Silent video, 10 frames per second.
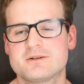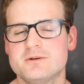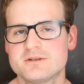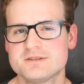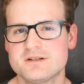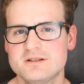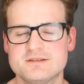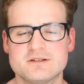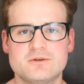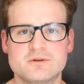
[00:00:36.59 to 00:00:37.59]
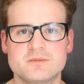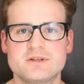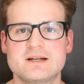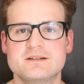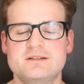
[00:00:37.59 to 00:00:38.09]
Cortisol is a hormone
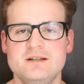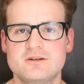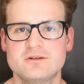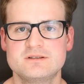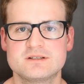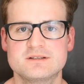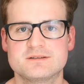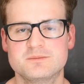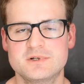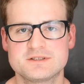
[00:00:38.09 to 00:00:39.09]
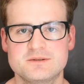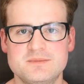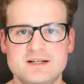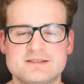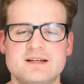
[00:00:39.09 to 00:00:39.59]
that decreases muscle
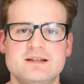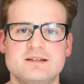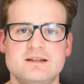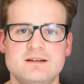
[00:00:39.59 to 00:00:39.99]
mass and